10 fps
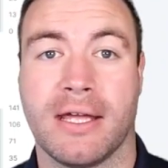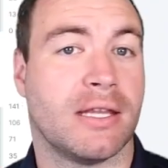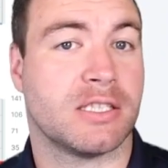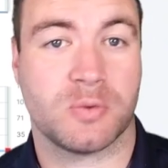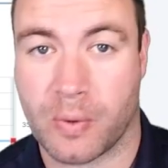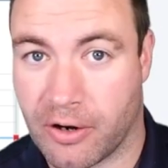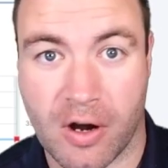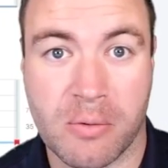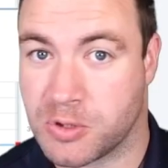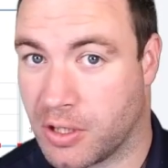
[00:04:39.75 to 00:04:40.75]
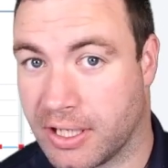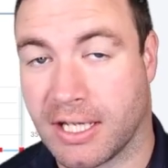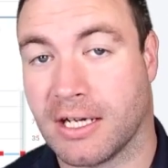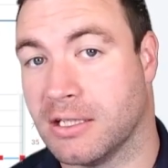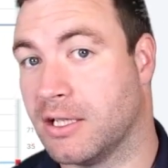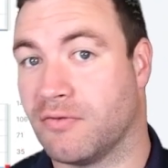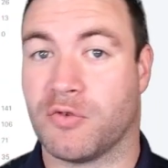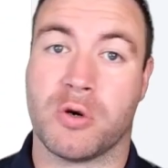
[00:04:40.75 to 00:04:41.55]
that's where I'm trying to get a link for,